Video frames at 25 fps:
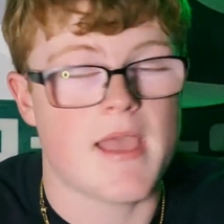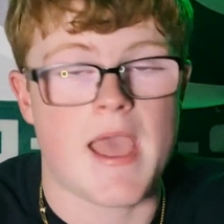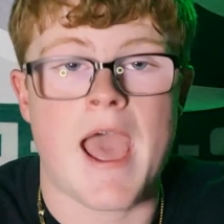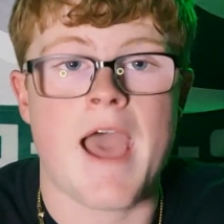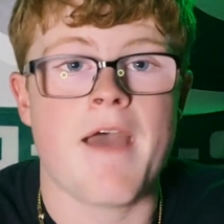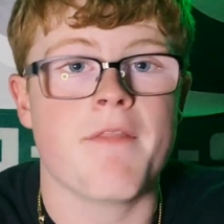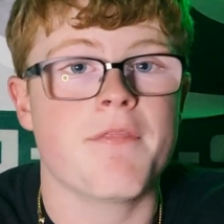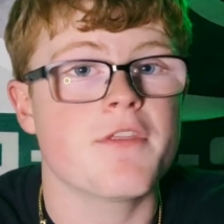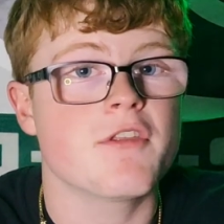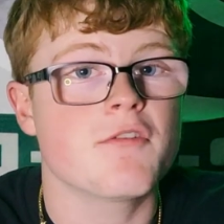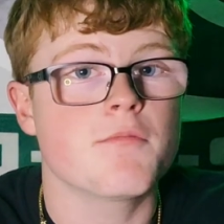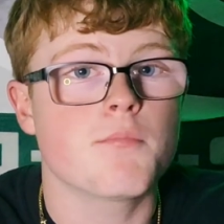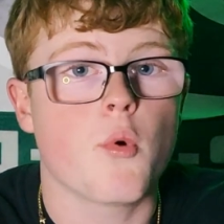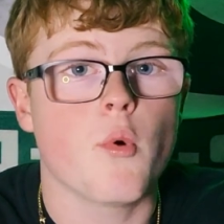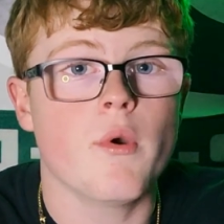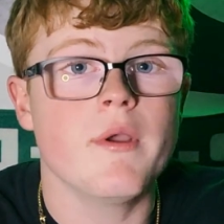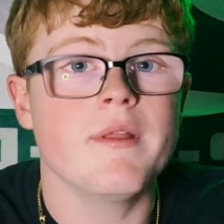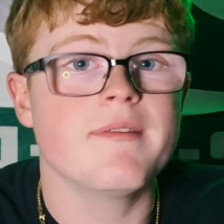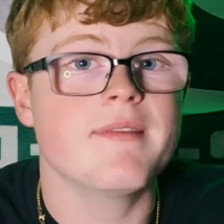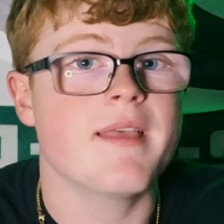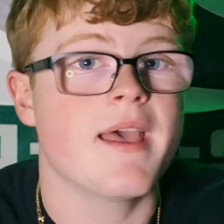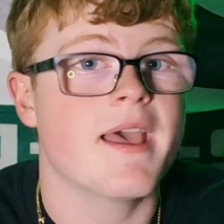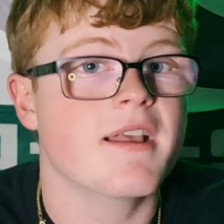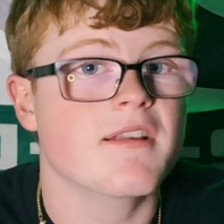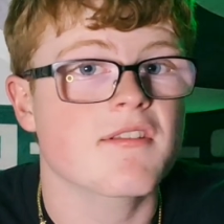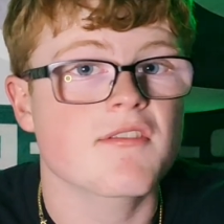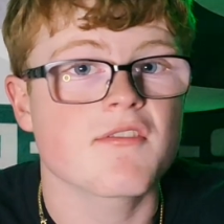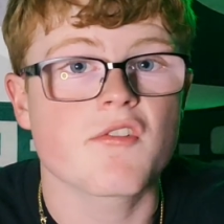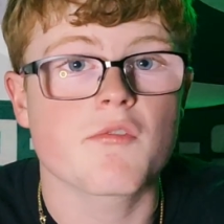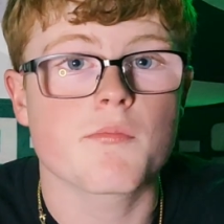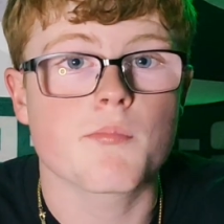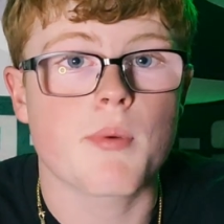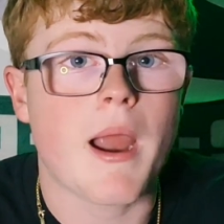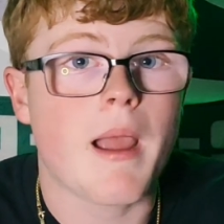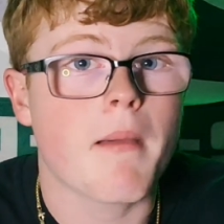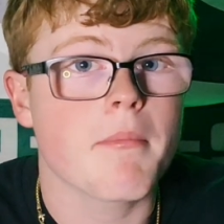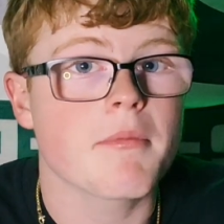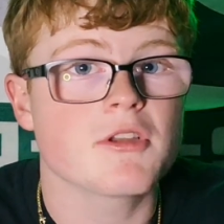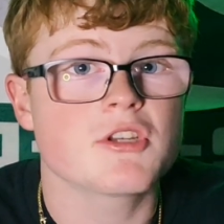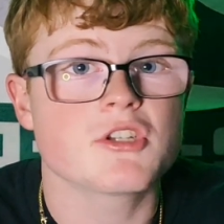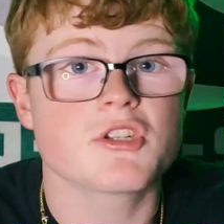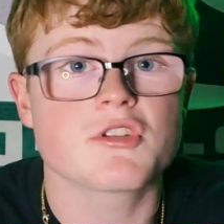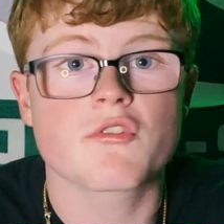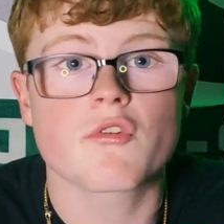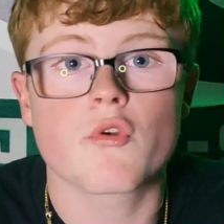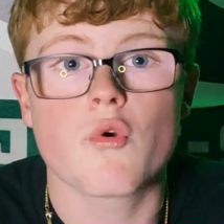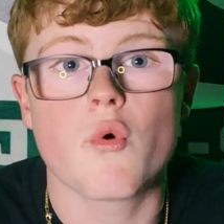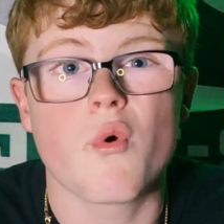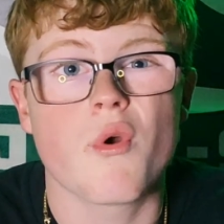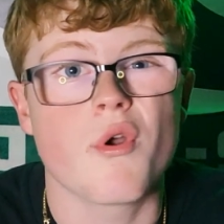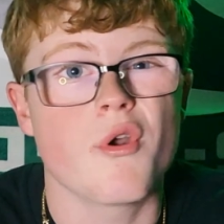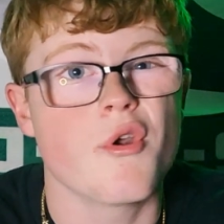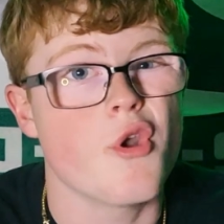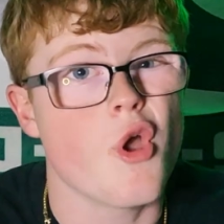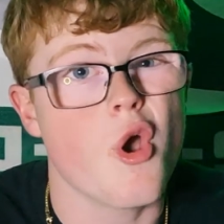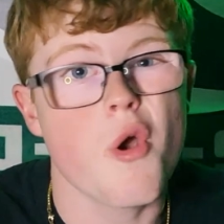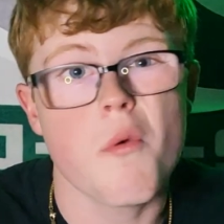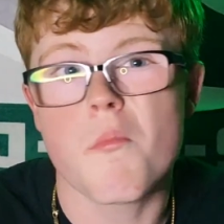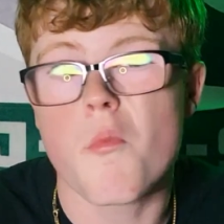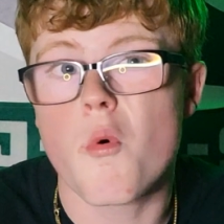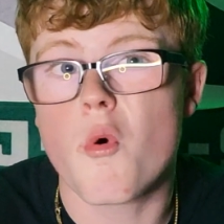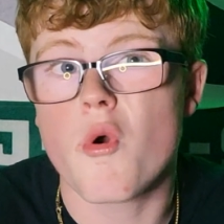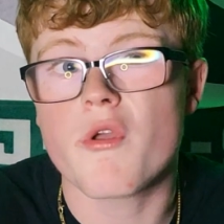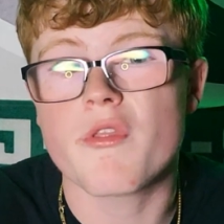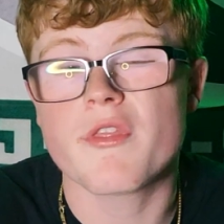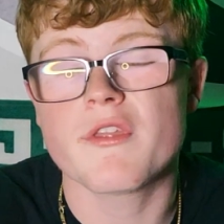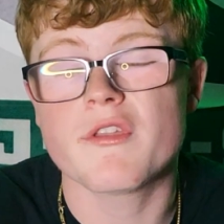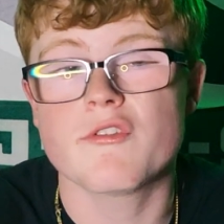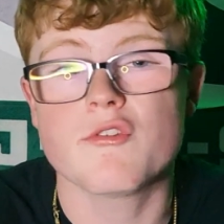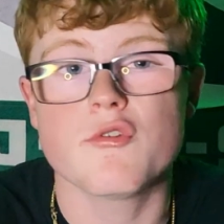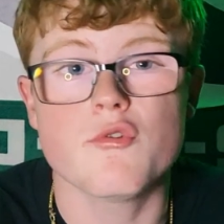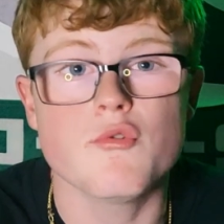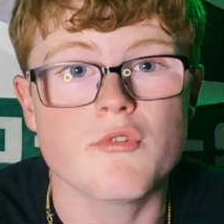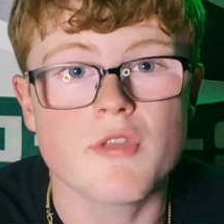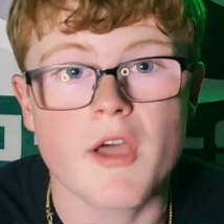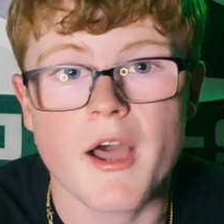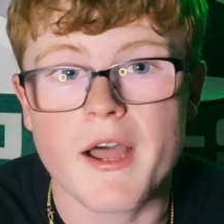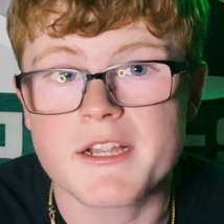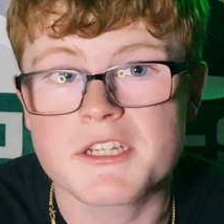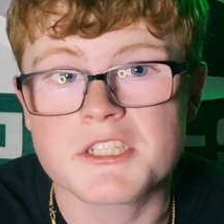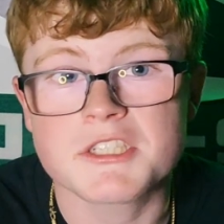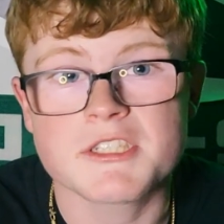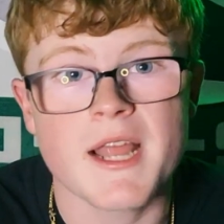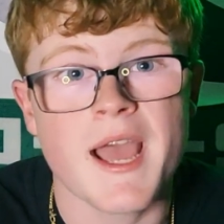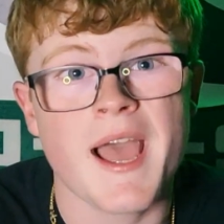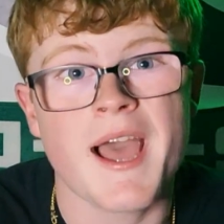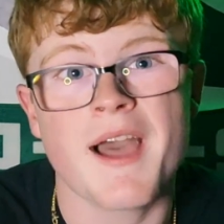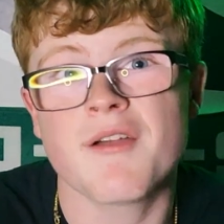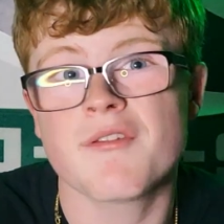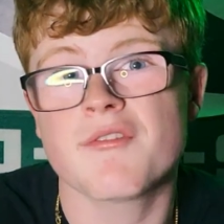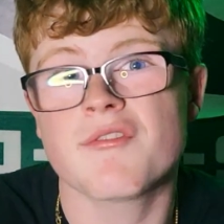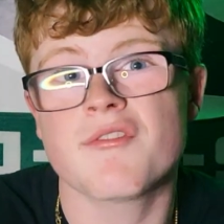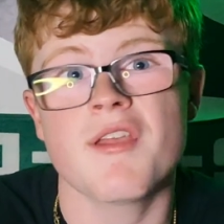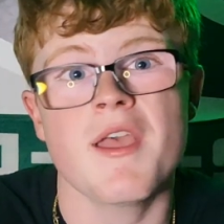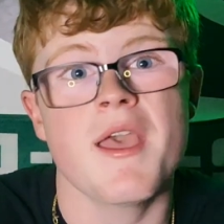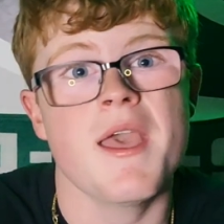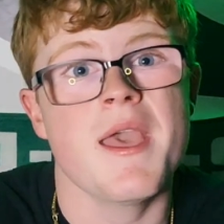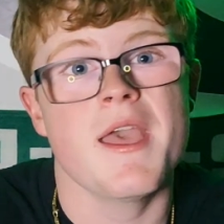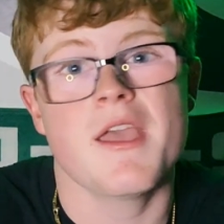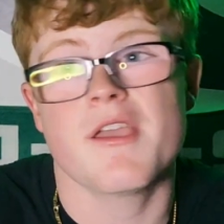at this point, Texans probably should score no more than 2 touchdowns,